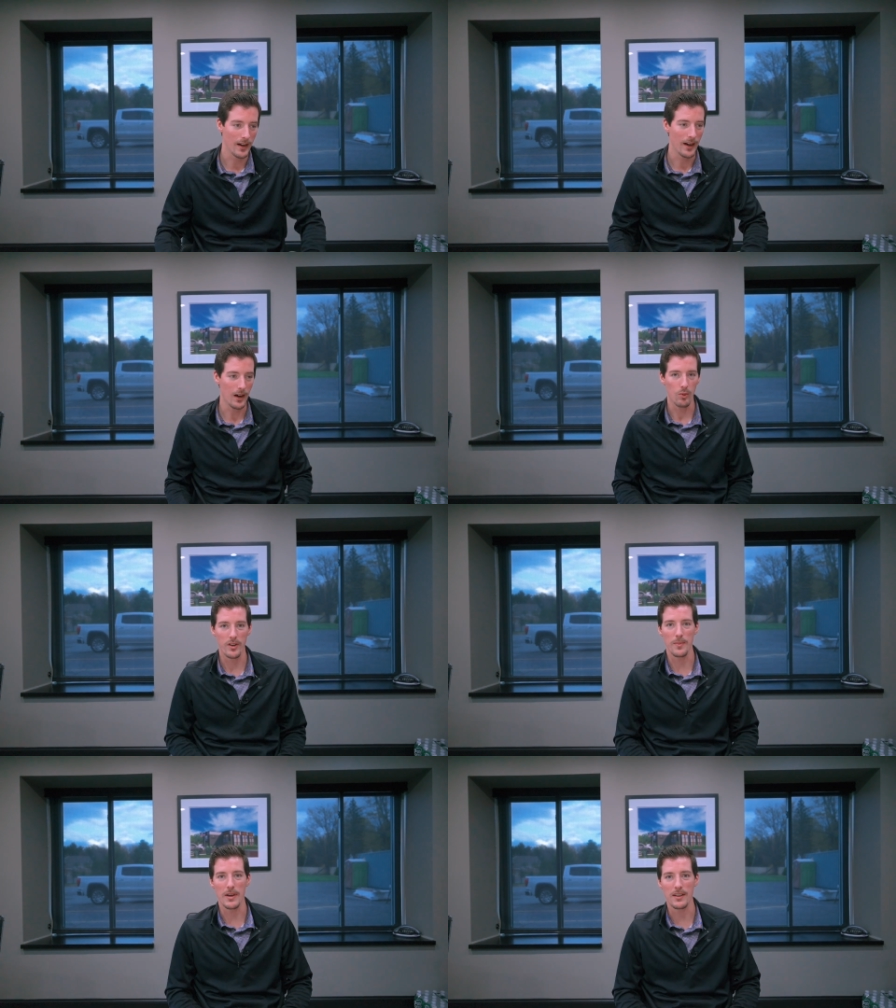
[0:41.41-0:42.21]
One
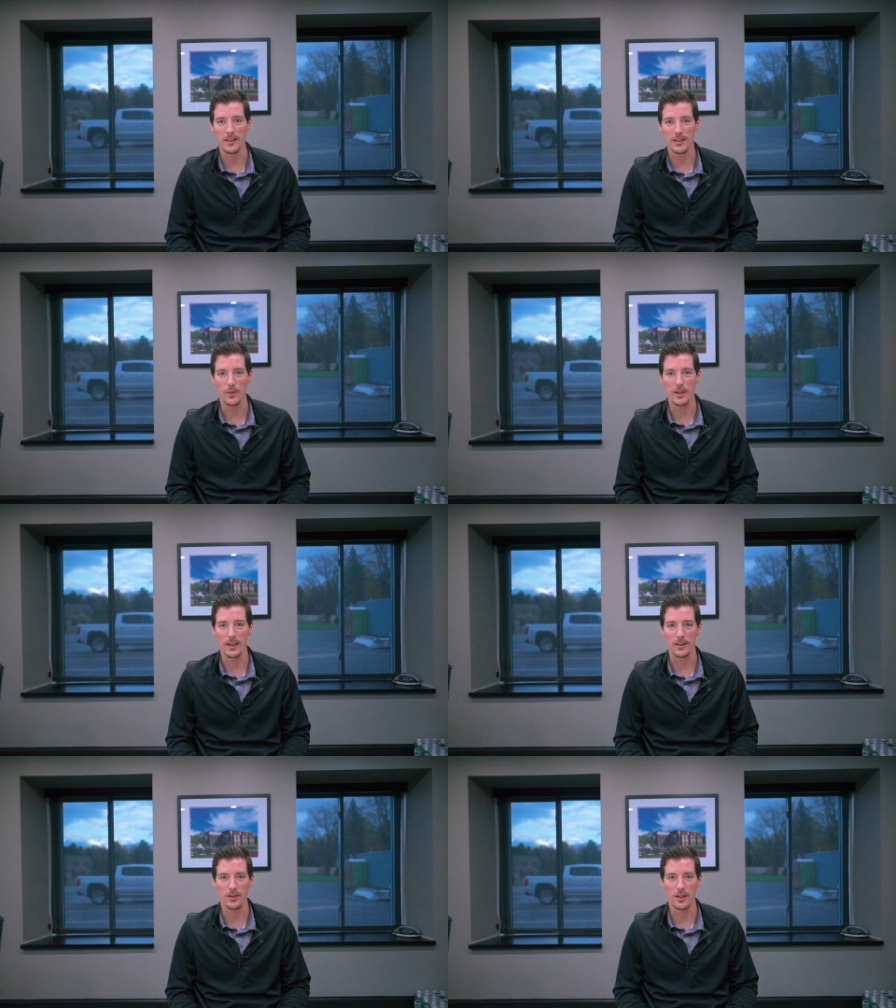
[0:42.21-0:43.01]
of the main things that we
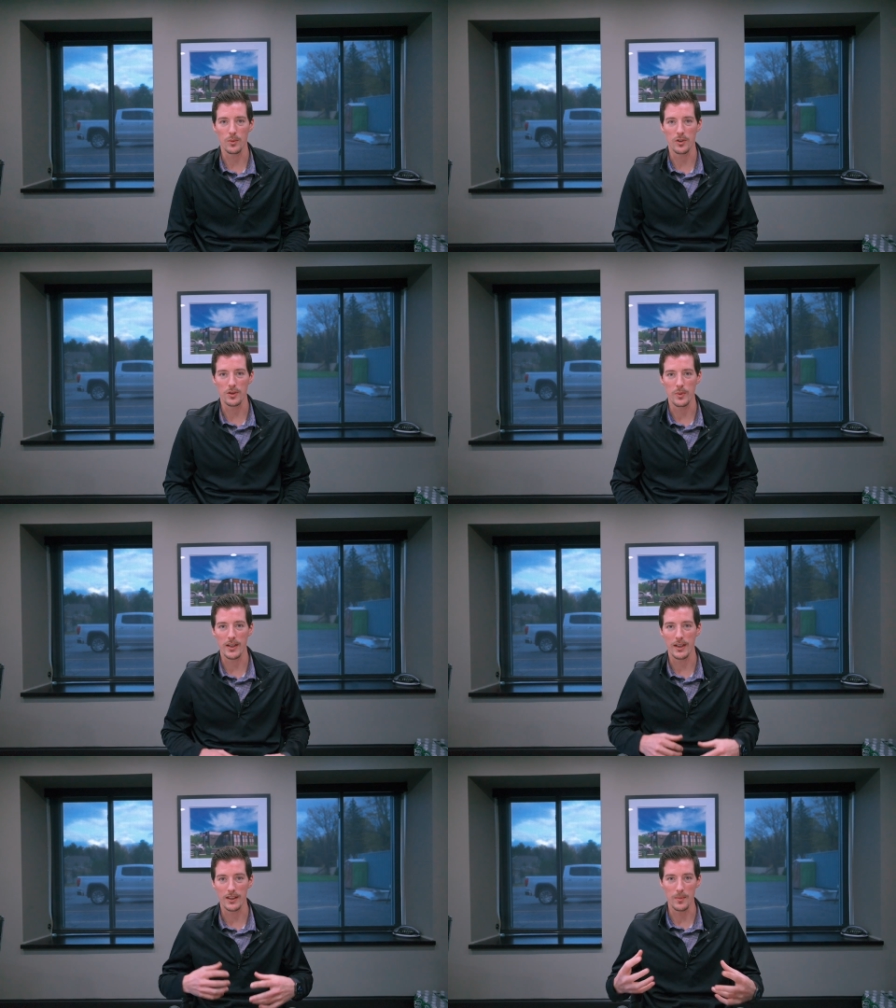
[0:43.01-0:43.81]
got done was we
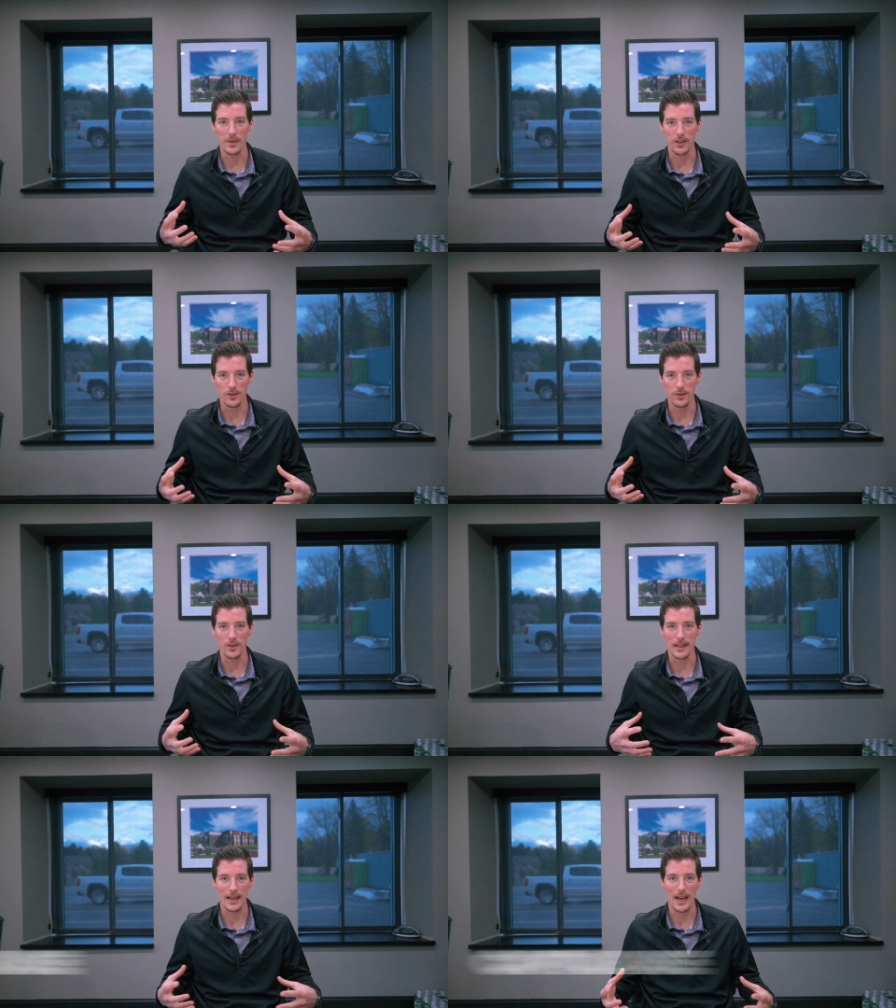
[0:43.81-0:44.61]
kind of committed to
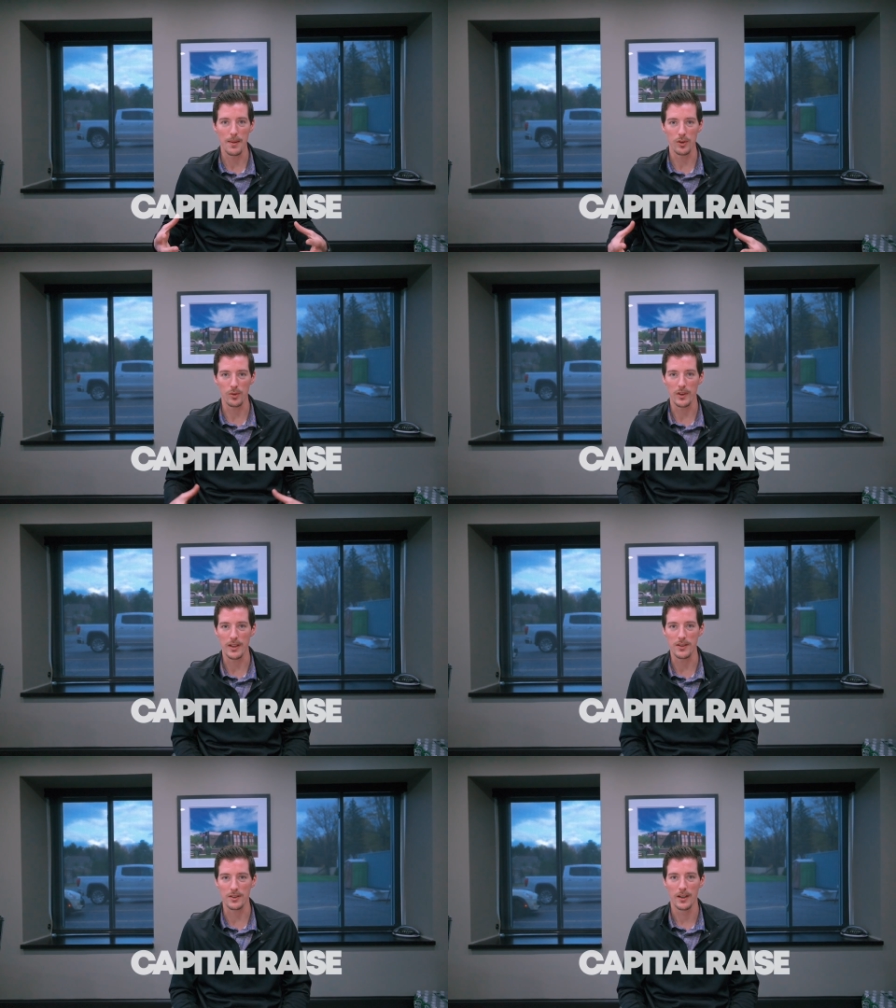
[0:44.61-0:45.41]
a capital
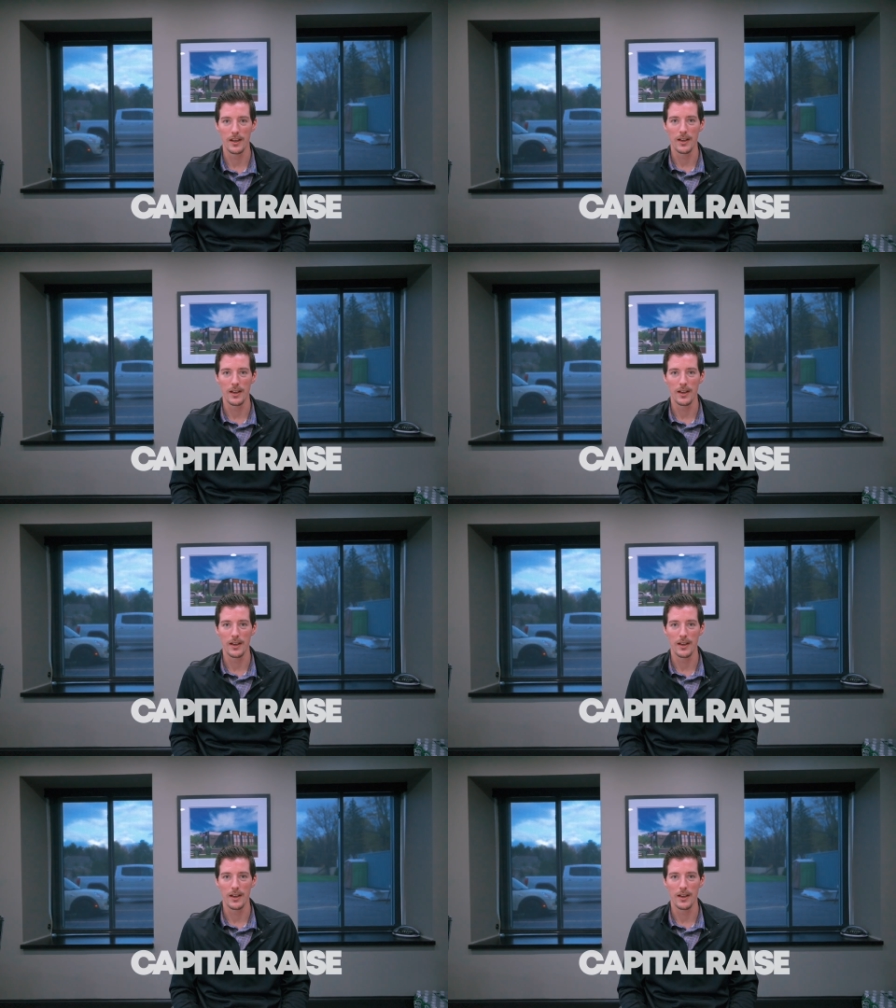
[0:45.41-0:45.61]
raise